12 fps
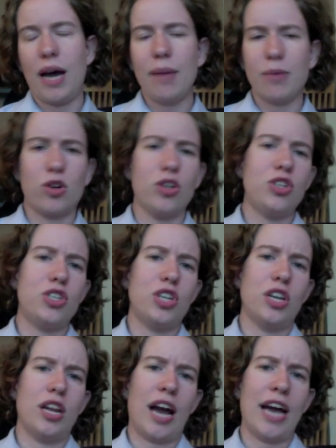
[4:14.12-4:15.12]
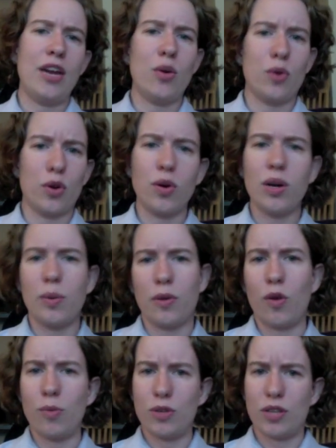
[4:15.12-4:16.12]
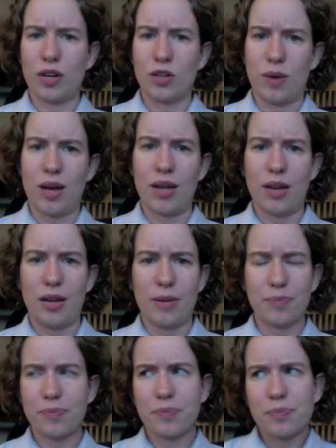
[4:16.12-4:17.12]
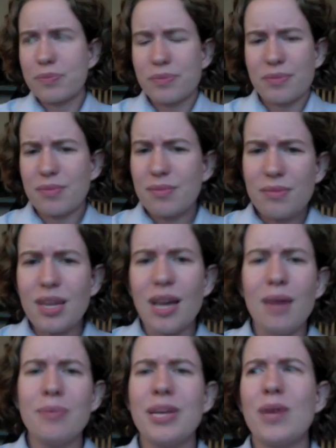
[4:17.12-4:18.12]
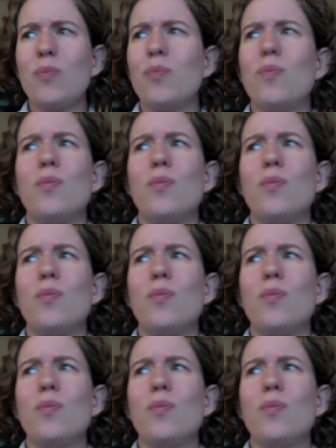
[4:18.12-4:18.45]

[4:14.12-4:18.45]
I'm a Christian and I don't agree with homosexuality, I'm like,